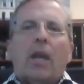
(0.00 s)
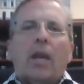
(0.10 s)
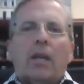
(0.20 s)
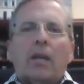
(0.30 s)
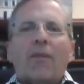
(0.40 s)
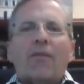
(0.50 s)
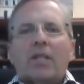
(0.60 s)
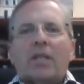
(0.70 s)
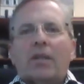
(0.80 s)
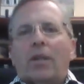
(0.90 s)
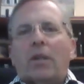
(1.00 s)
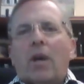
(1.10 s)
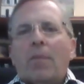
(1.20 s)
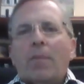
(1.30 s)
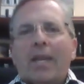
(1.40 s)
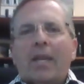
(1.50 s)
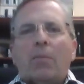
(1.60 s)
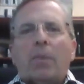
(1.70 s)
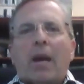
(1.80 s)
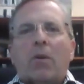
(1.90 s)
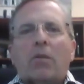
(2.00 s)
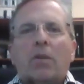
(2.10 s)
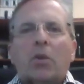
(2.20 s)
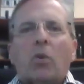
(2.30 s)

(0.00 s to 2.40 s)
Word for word: and obviously, the lawmaking power is